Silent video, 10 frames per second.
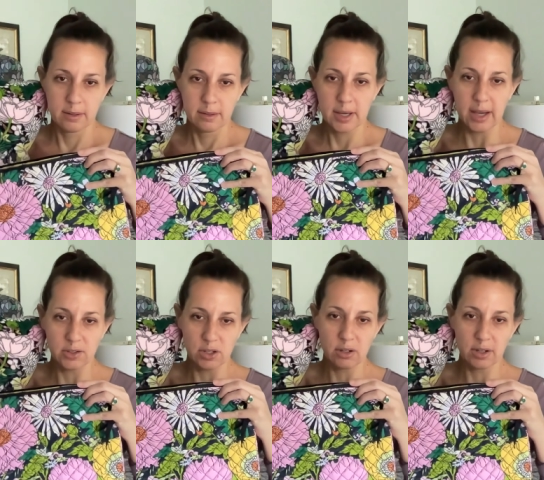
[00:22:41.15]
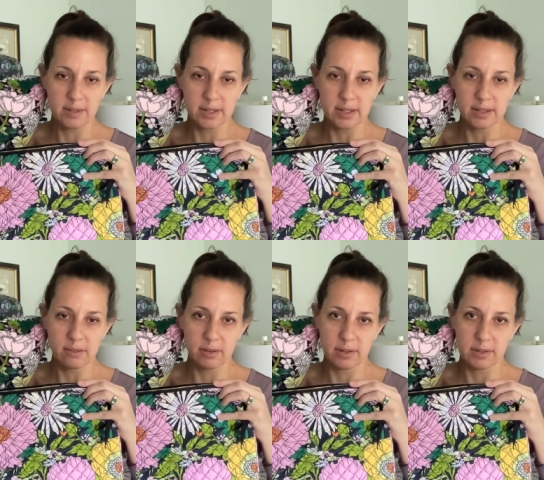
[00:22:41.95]
Yeah, I so see you can see a
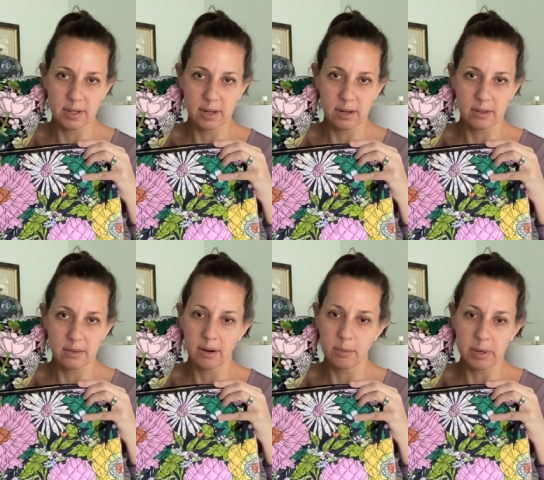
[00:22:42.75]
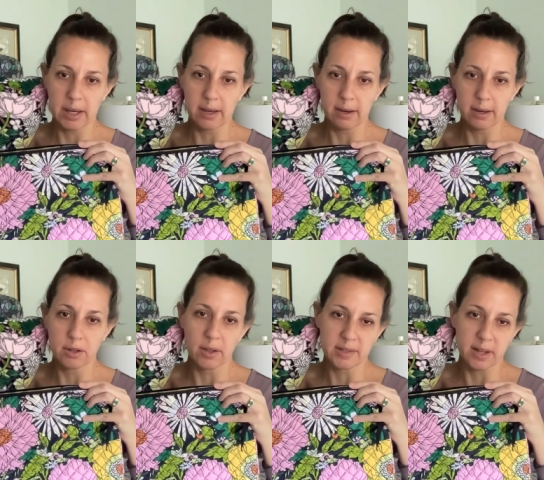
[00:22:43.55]
difference there. It's very pale. I
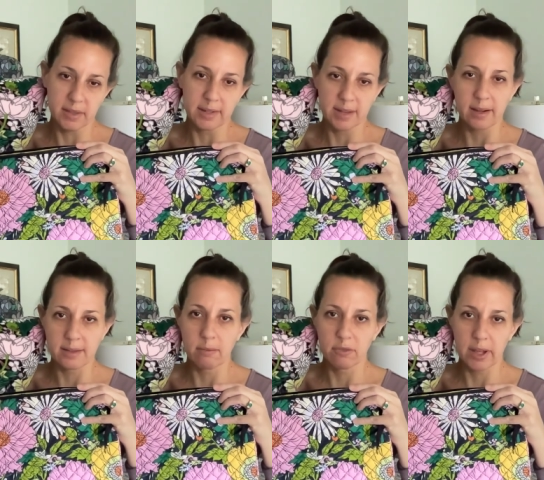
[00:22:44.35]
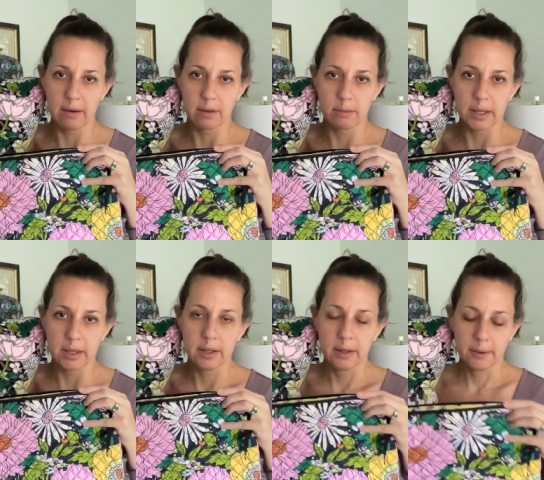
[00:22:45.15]
know that's not the exact same flower, but
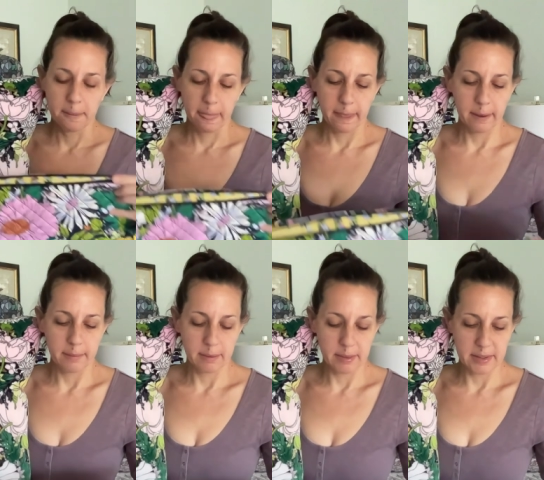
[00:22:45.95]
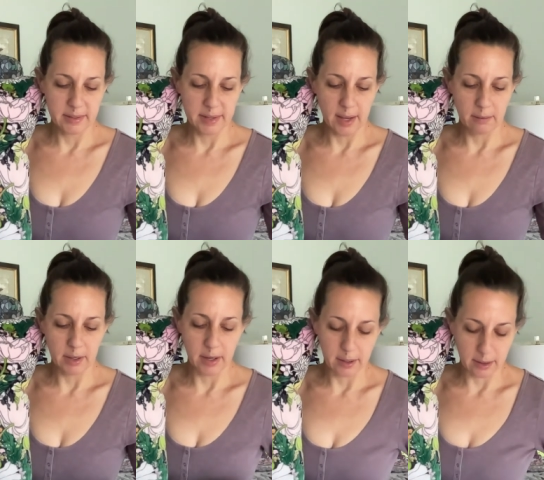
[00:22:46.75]
um, it'd be the same
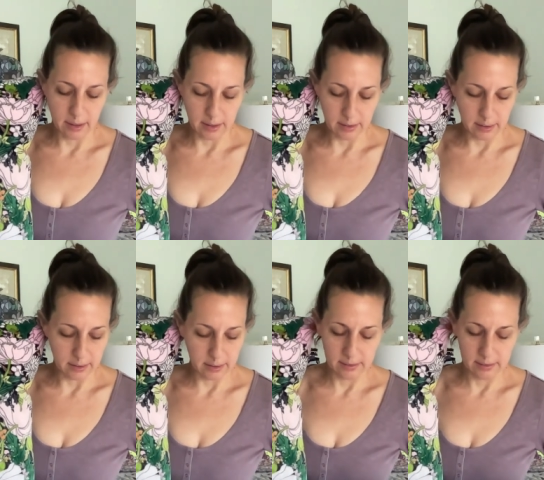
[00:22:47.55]
kind of color.